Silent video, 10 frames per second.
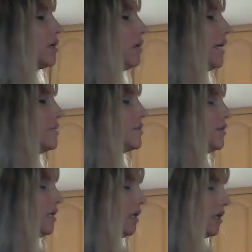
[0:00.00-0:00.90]
going to
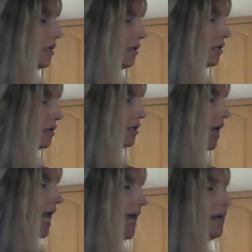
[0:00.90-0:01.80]
need
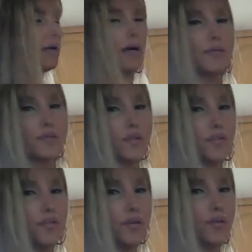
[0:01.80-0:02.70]
8 cups of
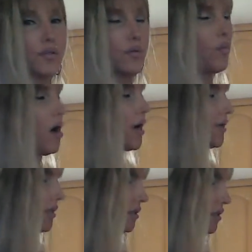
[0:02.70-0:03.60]
filtered
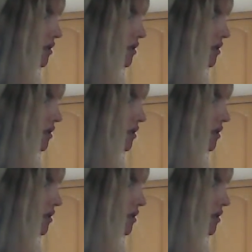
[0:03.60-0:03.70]
water,